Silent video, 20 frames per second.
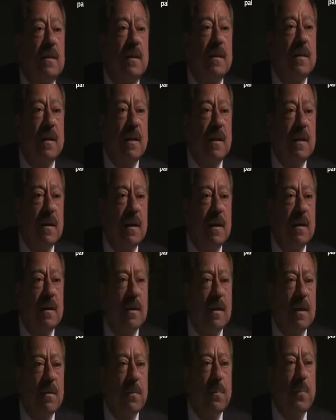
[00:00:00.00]

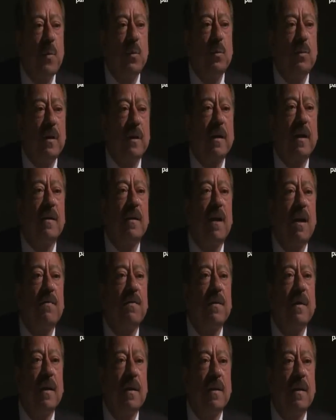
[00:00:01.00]
in the brutal
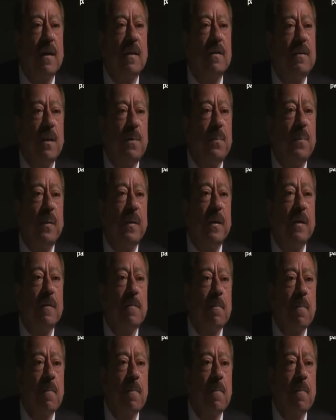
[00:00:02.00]
Gaddafi in Tripoli.